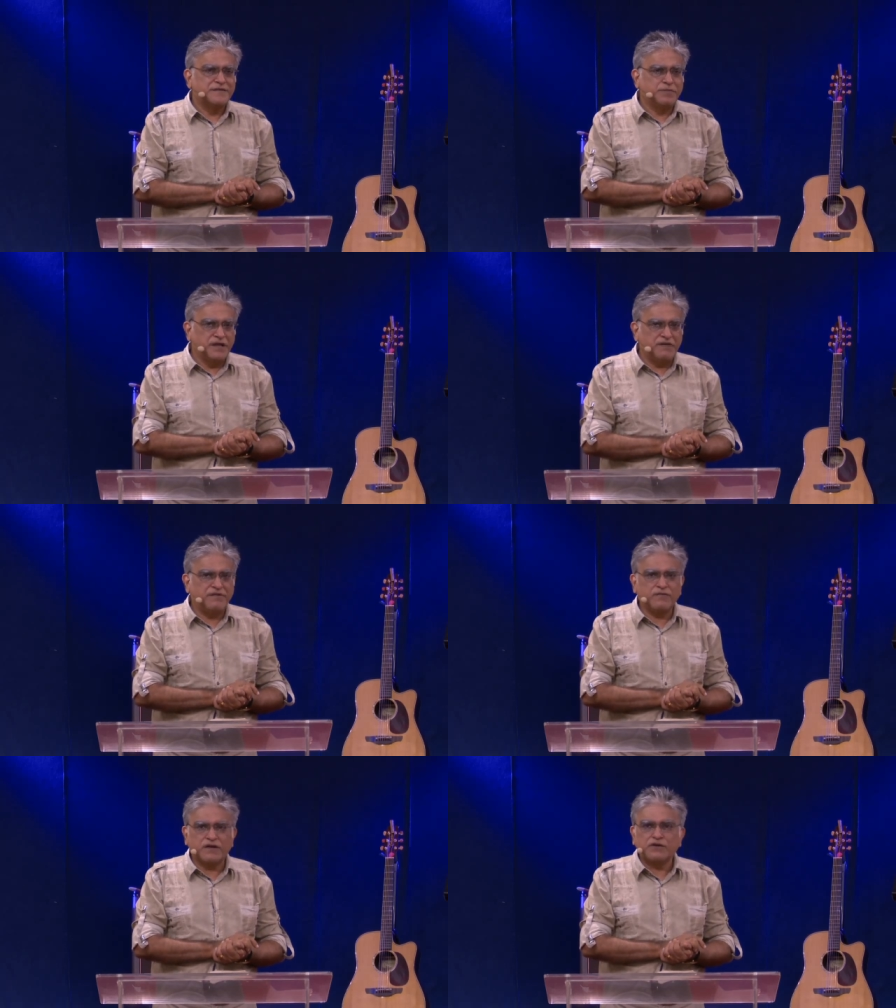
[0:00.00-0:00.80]

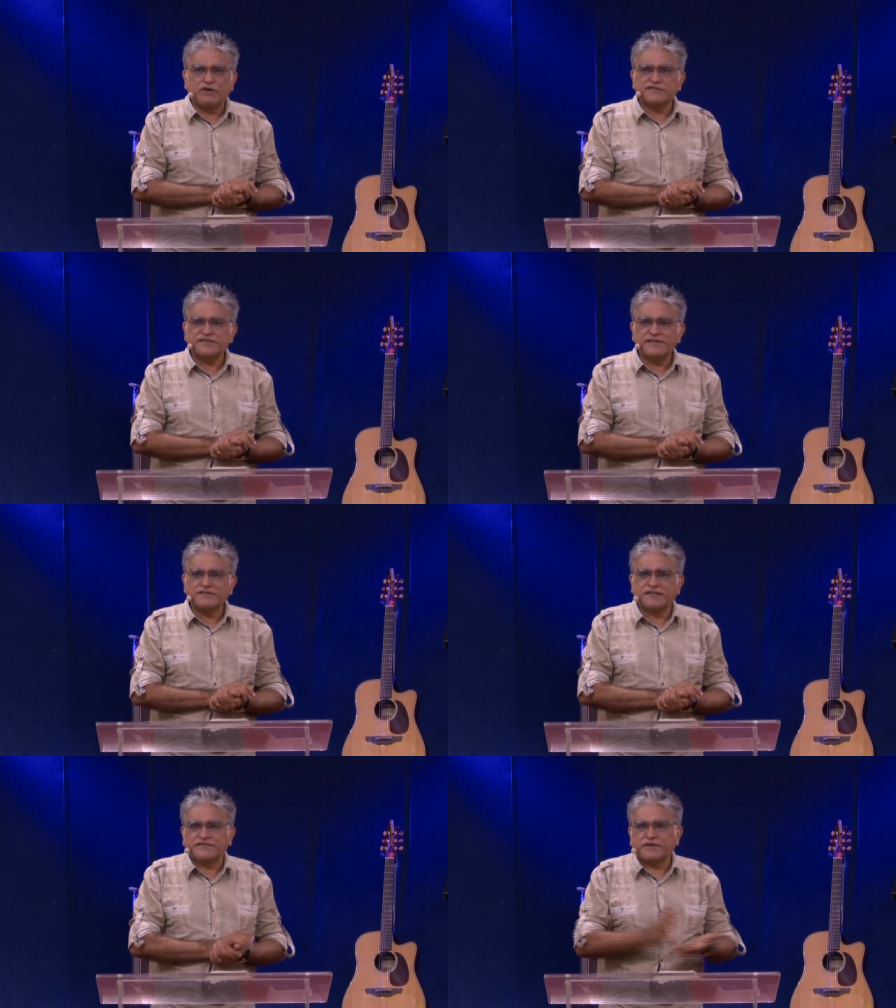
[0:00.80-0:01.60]
Believing what God
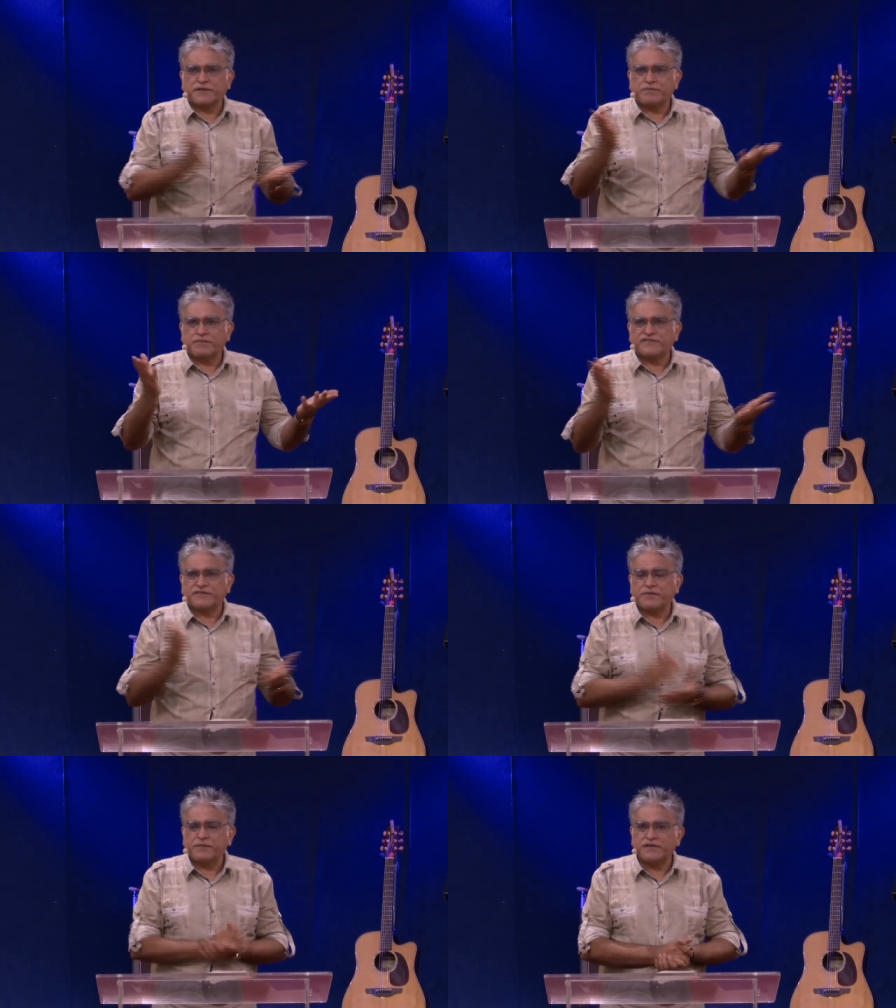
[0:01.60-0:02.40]
says. That's what
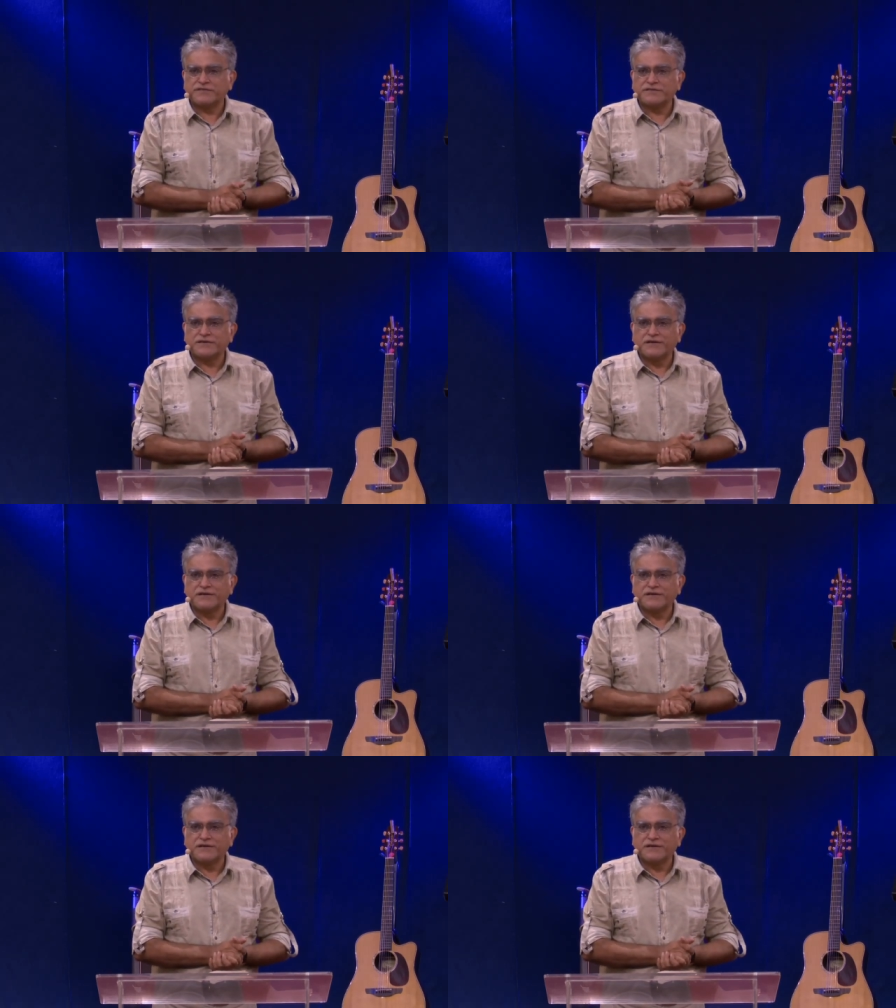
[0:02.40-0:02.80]
it means.